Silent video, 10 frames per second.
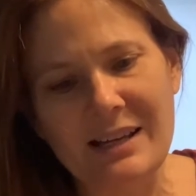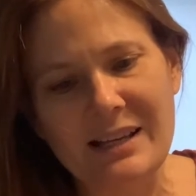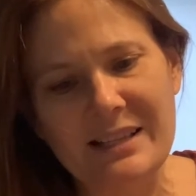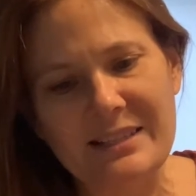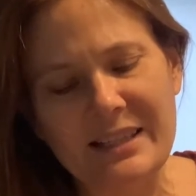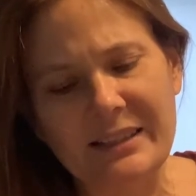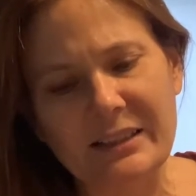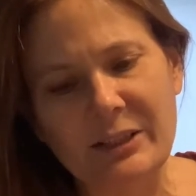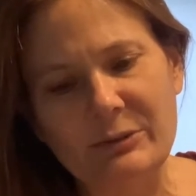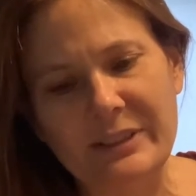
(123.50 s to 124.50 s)
Set the
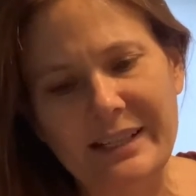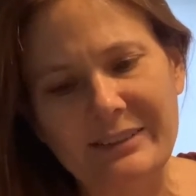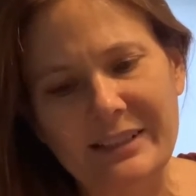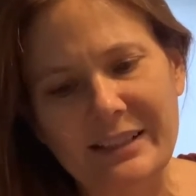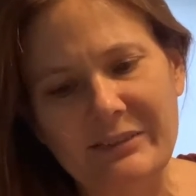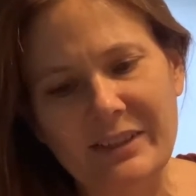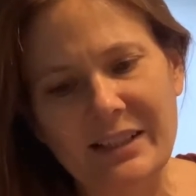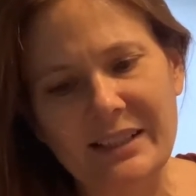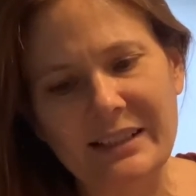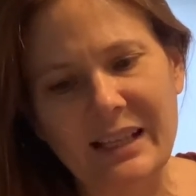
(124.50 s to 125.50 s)
load down, Ava,
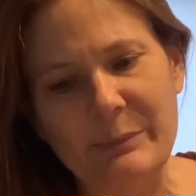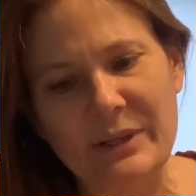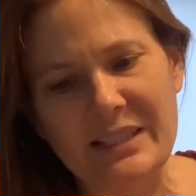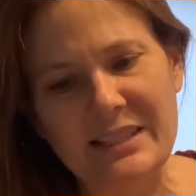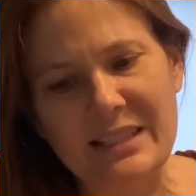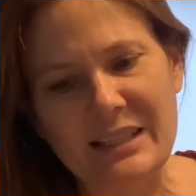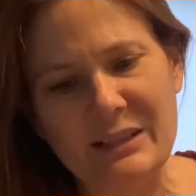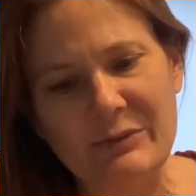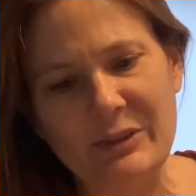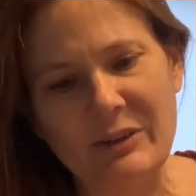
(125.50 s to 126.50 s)
and let me see if your